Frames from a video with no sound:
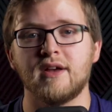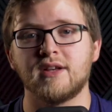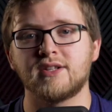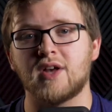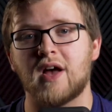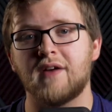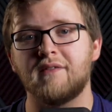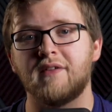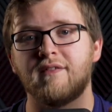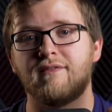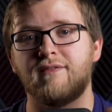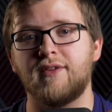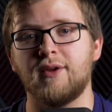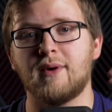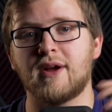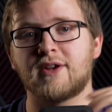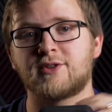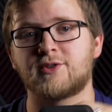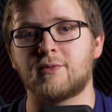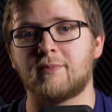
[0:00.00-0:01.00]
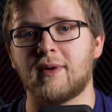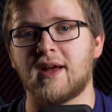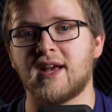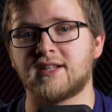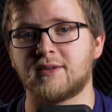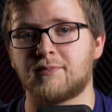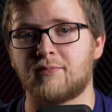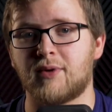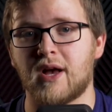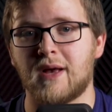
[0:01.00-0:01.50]
So having a few extra
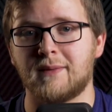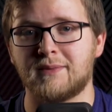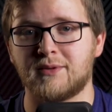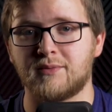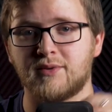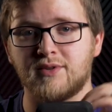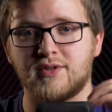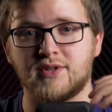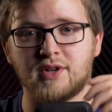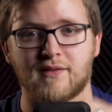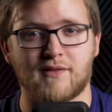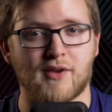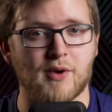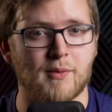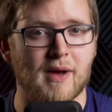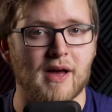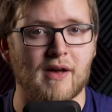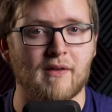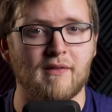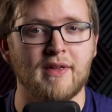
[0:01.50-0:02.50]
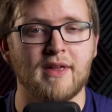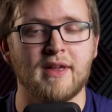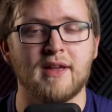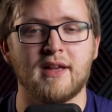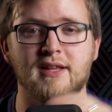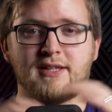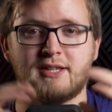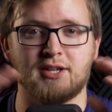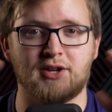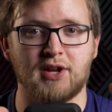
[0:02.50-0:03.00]
bags of props will serve you well.
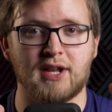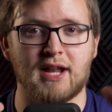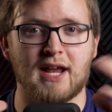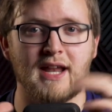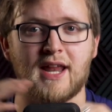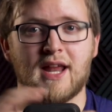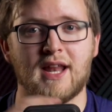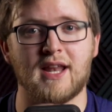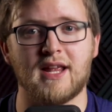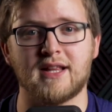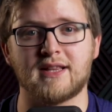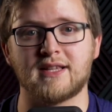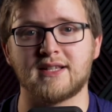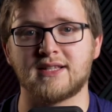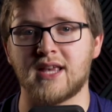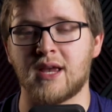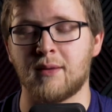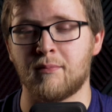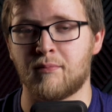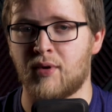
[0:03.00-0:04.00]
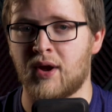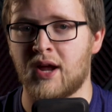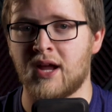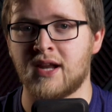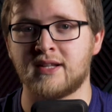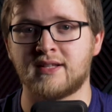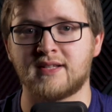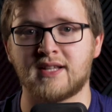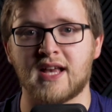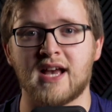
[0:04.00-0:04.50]
It's a good idea to get the same
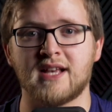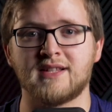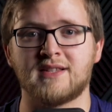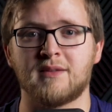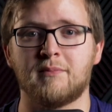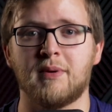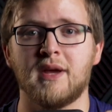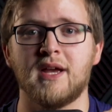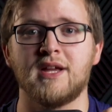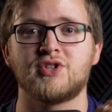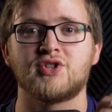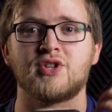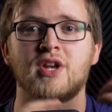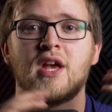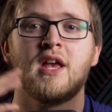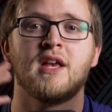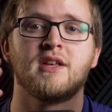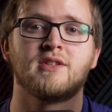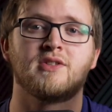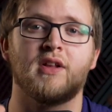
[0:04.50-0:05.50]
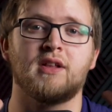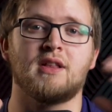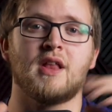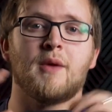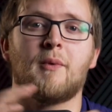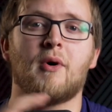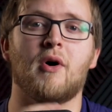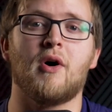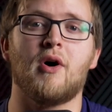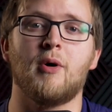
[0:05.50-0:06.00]
brand, size, and pitch so that they
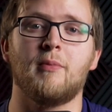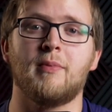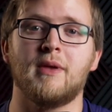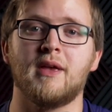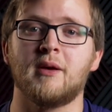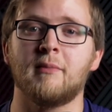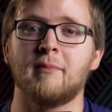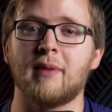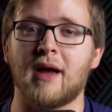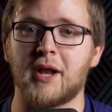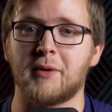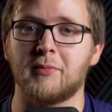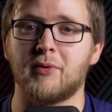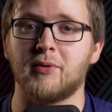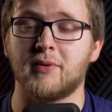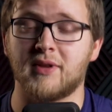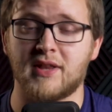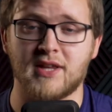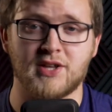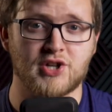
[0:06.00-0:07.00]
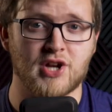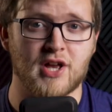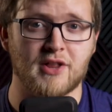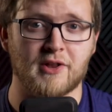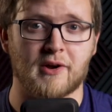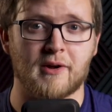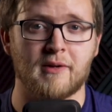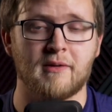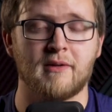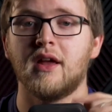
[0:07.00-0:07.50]
will all be compatible with each
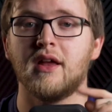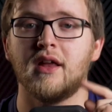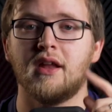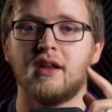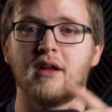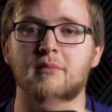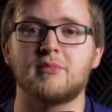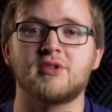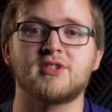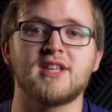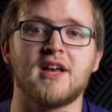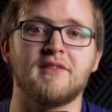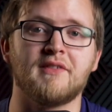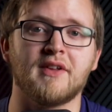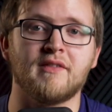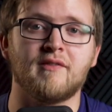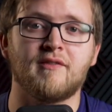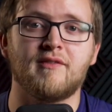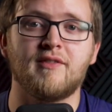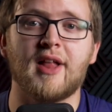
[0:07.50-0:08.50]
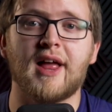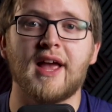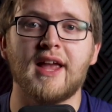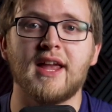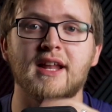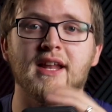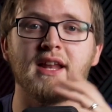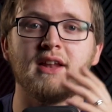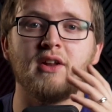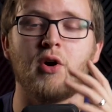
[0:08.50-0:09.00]
other. Number 7, fly
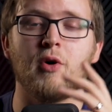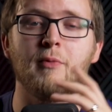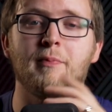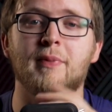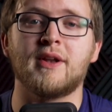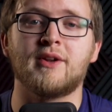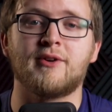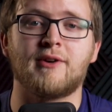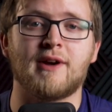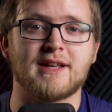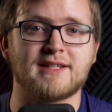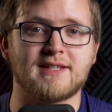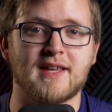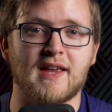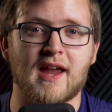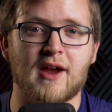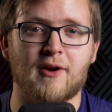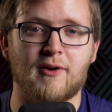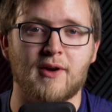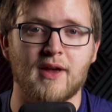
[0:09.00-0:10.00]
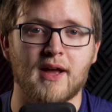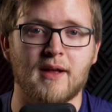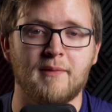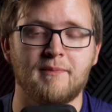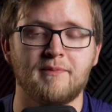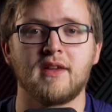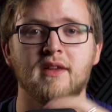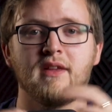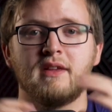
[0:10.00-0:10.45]
in an open, grassy area.